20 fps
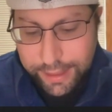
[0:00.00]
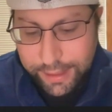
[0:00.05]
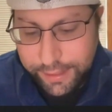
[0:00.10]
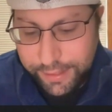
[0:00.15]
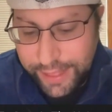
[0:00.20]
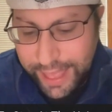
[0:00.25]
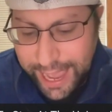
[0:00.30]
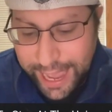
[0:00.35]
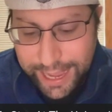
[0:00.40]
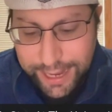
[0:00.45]

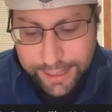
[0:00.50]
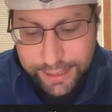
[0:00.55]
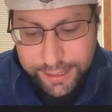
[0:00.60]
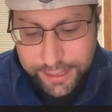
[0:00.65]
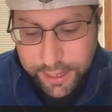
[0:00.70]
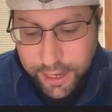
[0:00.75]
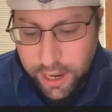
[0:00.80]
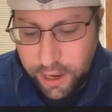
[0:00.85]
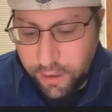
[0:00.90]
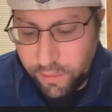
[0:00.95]
that,
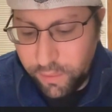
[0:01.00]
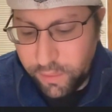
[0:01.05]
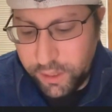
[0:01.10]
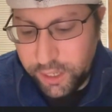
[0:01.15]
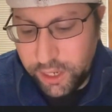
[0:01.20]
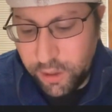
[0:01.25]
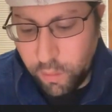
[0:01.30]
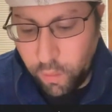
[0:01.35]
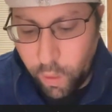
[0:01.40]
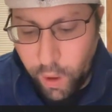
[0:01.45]
you know,
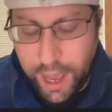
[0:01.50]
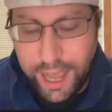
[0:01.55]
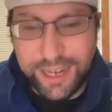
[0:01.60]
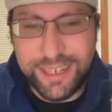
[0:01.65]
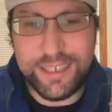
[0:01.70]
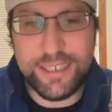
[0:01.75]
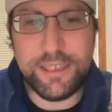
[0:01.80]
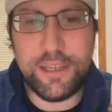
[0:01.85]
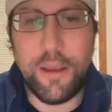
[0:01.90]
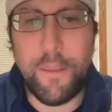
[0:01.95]
you
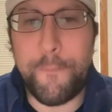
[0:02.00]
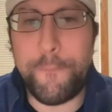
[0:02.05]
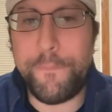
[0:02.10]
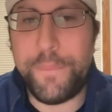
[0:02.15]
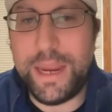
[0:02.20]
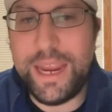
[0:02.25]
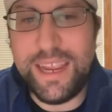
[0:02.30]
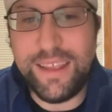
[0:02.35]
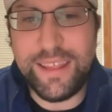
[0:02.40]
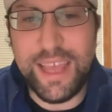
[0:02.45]
want to
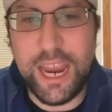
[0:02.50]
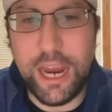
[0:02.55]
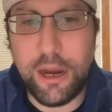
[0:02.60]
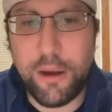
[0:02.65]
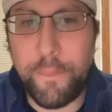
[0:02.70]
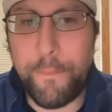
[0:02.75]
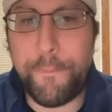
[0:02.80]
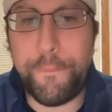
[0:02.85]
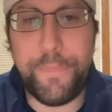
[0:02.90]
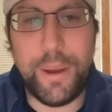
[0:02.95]
be
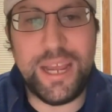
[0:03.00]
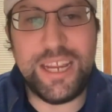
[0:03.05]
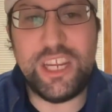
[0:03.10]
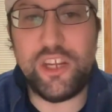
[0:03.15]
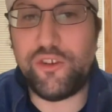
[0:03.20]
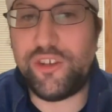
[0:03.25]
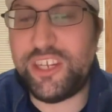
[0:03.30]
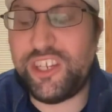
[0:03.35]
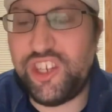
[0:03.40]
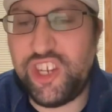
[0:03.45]
there, but
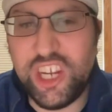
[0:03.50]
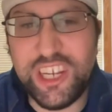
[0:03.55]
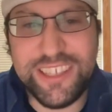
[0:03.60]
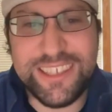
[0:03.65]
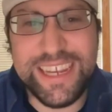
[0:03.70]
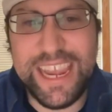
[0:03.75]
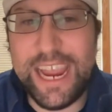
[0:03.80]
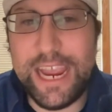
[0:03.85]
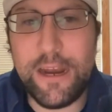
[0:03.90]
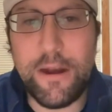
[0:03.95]
you
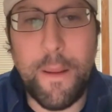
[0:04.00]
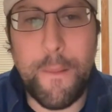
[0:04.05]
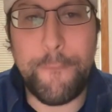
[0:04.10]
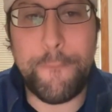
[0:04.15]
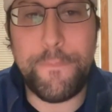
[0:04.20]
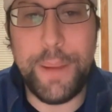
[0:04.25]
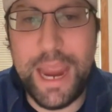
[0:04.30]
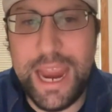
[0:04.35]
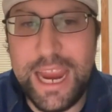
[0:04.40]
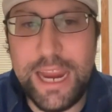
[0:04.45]
just can't
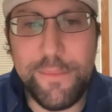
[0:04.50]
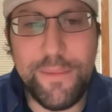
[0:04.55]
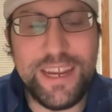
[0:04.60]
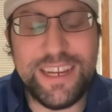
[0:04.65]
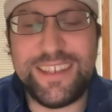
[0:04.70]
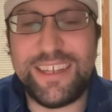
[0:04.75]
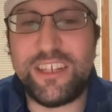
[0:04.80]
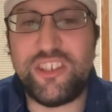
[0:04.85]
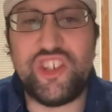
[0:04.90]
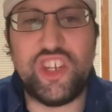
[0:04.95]
pay me
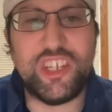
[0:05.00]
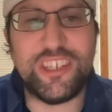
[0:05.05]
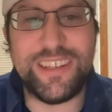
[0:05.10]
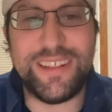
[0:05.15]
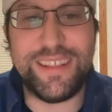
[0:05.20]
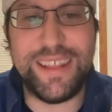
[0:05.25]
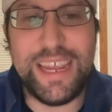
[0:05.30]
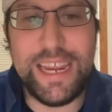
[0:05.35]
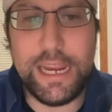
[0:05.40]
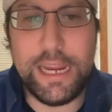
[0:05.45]
to just
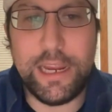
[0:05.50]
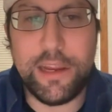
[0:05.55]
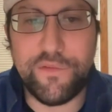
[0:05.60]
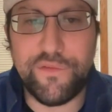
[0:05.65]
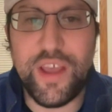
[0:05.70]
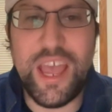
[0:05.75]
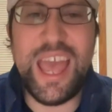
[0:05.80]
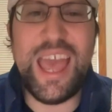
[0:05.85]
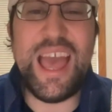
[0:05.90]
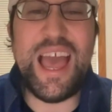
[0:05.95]

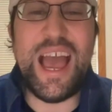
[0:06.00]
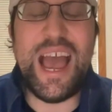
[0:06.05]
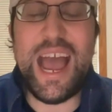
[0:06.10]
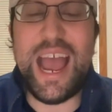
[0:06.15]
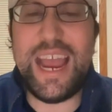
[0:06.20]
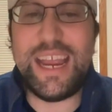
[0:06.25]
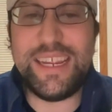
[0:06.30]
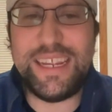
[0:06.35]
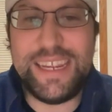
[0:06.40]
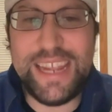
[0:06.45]
leave.
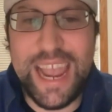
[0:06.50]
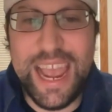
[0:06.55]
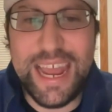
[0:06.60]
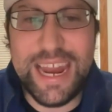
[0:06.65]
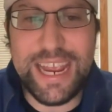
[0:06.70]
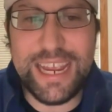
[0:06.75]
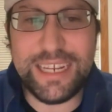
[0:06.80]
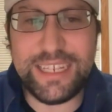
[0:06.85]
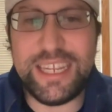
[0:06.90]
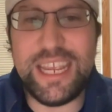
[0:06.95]
I get
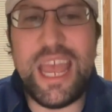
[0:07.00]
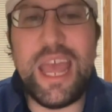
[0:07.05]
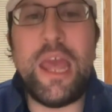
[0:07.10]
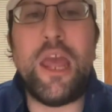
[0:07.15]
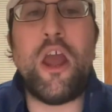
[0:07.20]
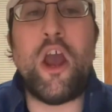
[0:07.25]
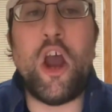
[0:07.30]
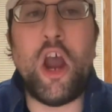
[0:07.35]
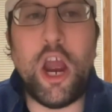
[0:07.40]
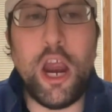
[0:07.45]
it.
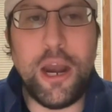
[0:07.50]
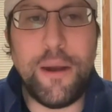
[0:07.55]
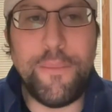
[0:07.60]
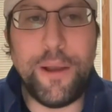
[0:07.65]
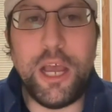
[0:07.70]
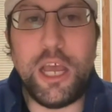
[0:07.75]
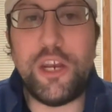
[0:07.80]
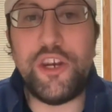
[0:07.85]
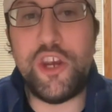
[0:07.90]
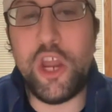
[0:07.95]

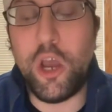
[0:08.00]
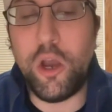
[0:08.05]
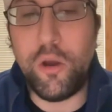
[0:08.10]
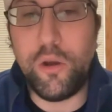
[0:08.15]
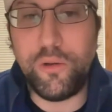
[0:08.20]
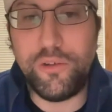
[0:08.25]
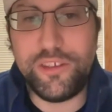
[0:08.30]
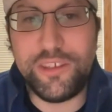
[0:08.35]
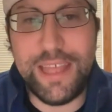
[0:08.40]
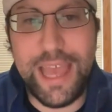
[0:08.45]
Harbaugh
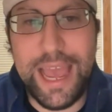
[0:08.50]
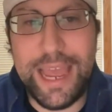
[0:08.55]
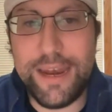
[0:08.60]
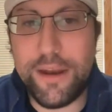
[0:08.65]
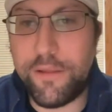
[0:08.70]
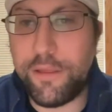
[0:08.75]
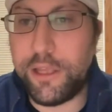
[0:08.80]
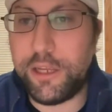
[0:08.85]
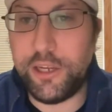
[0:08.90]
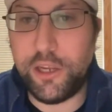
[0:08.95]
knows that
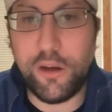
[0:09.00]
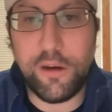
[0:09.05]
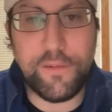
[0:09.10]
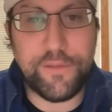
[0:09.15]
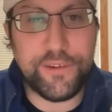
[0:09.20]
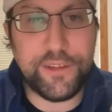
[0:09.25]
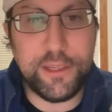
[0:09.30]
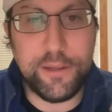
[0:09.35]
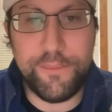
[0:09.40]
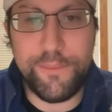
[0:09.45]
in the
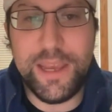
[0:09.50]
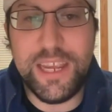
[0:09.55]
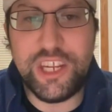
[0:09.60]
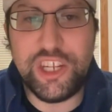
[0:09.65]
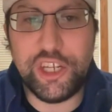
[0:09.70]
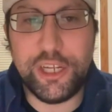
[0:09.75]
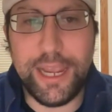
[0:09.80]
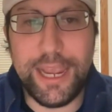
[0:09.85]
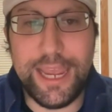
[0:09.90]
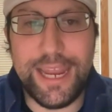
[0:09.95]
University of
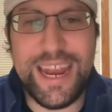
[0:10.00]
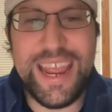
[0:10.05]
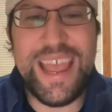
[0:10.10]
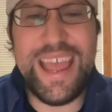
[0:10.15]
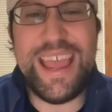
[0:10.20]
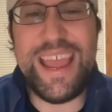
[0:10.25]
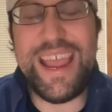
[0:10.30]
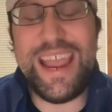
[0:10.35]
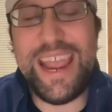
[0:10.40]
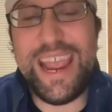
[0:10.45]
Michigan
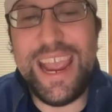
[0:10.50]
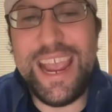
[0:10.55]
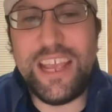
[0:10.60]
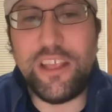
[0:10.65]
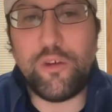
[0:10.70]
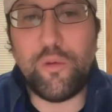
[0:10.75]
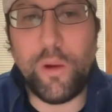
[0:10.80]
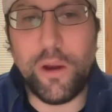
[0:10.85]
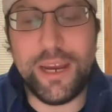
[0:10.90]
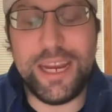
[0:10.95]

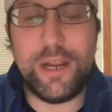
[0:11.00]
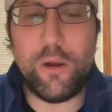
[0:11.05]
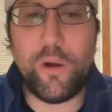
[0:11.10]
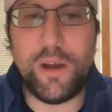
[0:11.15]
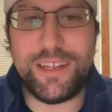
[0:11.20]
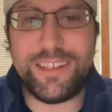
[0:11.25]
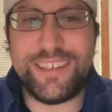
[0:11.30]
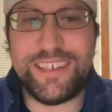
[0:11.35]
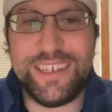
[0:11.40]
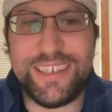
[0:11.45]
is where he
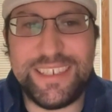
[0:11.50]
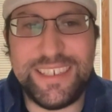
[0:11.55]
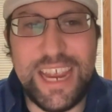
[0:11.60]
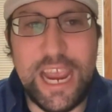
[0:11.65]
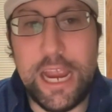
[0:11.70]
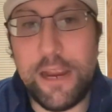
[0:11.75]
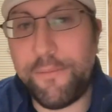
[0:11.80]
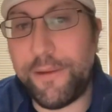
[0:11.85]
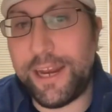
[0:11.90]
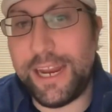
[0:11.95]
wants to
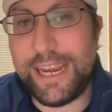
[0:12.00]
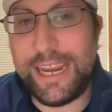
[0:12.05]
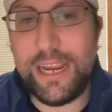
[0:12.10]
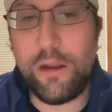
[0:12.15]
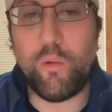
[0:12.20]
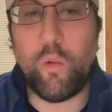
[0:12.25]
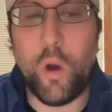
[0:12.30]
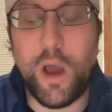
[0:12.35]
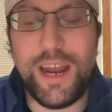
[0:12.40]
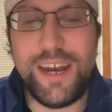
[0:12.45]
stay, but he
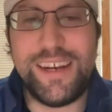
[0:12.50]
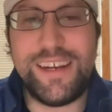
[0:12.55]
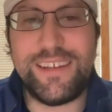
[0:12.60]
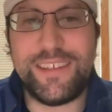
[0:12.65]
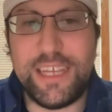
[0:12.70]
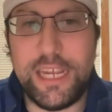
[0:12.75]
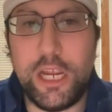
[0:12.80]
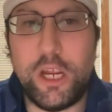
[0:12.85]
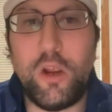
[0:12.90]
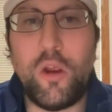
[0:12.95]
wanted to
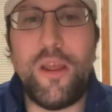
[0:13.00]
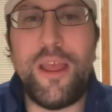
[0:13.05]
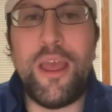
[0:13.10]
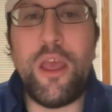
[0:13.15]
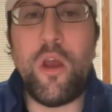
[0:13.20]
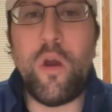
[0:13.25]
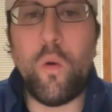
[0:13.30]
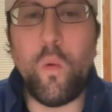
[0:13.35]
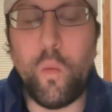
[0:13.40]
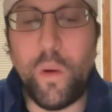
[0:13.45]
see
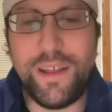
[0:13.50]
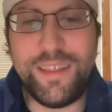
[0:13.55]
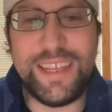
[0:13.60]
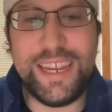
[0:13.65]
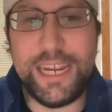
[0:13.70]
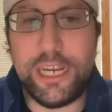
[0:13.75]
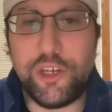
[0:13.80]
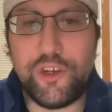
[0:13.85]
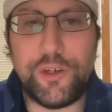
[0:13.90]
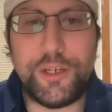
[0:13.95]
what
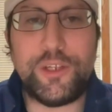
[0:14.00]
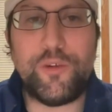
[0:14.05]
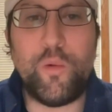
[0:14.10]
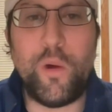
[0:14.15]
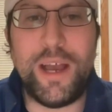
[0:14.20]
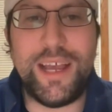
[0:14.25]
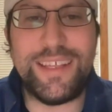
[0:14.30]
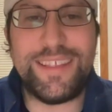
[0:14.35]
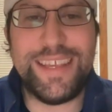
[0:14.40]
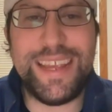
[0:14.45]
the interest
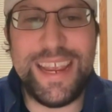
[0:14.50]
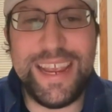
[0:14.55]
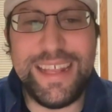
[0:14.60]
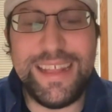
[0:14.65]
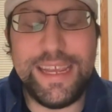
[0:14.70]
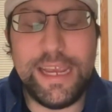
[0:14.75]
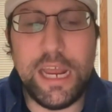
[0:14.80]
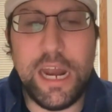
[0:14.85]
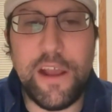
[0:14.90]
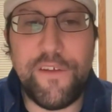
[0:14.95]
was in
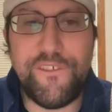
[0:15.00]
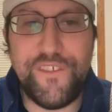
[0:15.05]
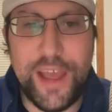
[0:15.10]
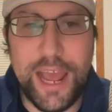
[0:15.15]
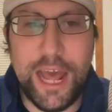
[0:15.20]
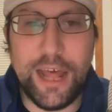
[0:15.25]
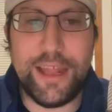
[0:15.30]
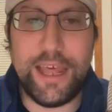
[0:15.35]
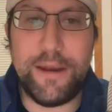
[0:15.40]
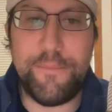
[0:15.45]
the N F
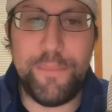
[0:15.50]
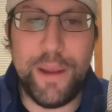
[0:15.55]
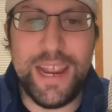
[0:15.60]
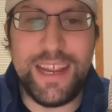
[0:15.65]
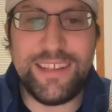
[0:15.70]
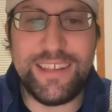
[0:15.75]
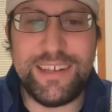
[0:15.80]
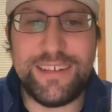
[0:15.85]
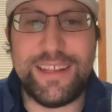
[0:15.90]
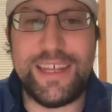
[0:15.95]
L. And
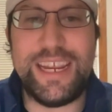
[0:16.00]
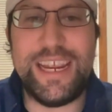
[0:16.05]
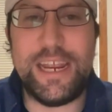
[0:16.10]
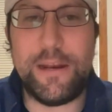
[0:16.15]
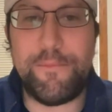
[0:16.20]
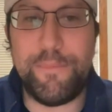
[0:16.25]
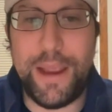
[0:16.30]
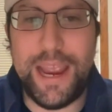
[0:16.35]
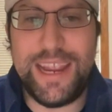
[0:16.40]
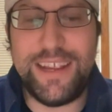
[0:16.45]
basically,
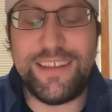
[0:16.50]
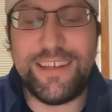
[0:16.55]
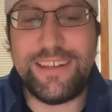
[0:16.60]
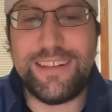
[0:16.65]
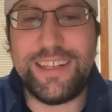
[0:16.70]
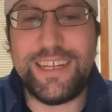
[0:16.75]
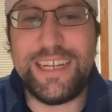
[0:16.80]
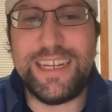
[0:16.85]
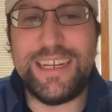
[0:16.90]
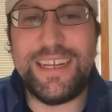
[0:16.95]
it
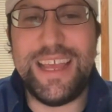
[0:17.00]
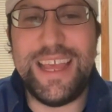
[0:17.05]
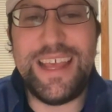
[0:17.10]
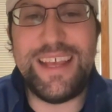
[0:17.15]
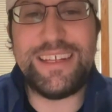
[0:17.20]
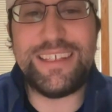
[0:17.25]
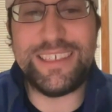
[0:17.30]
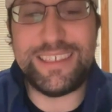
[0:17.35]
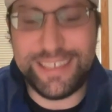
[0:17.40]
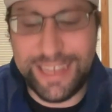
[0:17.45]
basically
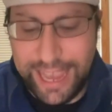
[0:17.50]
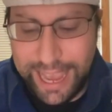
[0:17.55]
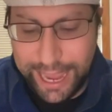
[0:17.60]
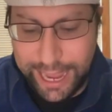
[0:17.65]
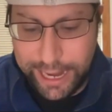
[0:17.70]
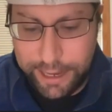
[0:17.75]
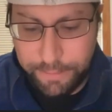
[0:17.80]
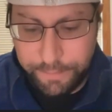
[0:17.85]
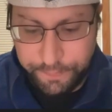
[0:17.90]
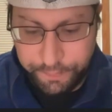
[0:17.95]

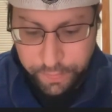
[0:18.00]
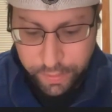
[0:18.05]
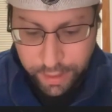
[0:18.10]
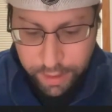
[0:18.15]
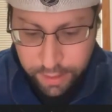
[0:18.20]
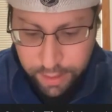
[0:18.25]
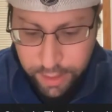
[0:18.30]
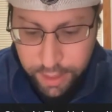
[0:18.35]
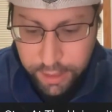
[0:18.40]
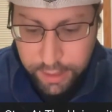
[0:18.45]
said
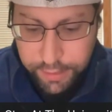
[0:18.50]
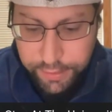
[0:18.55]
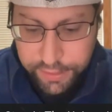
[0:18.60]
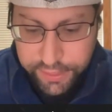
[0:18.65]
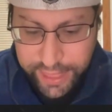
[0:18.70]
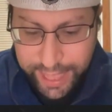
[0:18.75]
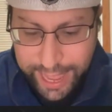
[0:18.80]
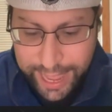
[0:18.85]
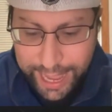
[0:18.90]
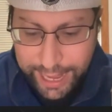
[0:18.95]

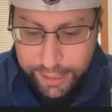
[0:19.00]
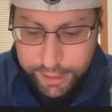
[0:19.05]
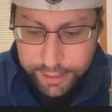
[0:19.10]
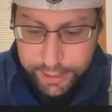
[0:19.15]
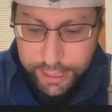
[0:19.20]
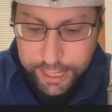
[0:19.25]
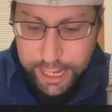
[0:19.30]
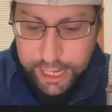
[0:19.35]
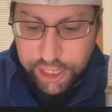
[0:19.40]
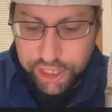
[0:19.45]
that
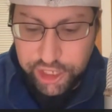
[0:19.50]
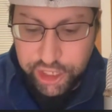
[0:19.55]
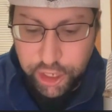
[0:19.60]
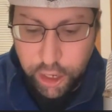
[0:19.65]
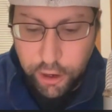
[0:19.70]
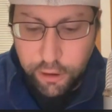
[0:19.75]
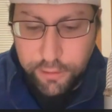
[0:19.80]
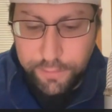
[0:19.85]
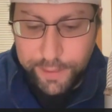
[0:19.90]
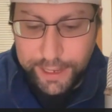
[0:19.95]
it
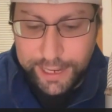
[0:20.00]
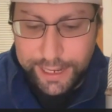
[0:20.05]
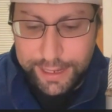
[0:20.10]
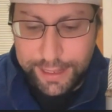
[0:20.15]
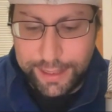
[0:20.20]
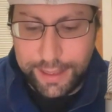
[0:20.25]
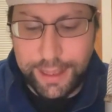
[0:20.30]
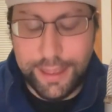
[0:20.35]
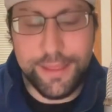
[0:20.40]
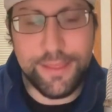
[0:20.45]
showed me
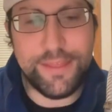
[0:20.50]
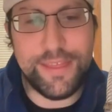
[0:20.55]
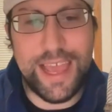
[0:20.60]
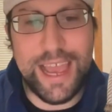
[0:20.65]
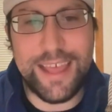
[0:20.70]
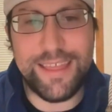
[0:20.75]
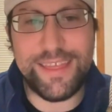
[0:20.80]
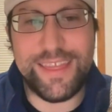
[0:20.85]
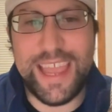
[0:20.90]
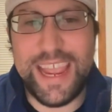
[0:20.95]

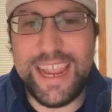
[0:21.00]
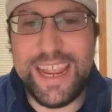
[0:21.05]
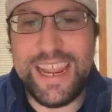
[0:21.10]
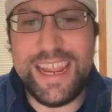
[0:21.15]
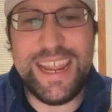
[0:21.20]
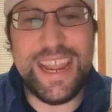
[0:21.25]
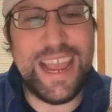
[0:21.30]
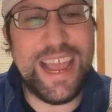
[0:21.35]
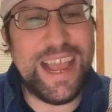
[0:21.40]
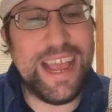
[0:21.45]
that
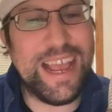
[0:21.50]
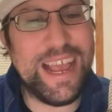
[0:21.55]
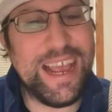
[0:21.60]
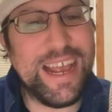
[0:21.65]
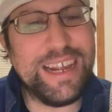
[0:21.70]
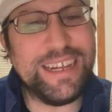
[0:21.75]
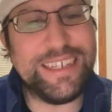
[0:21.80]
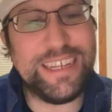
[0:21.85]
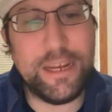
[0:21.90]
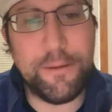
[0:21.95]
they
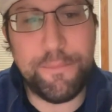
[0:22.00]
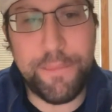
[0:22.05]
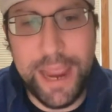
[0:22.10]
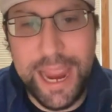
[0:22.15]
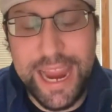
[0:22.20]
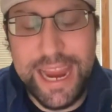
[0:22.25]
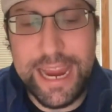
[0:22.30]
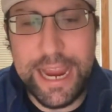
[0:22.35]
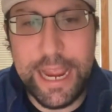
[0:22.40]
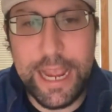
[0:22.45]
can
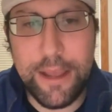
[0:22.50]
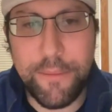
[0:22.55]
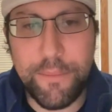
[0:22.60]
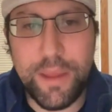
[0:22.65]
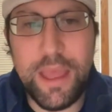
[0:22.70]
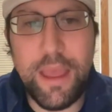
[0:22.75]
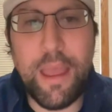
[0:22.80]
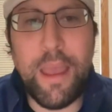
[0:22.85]
pay him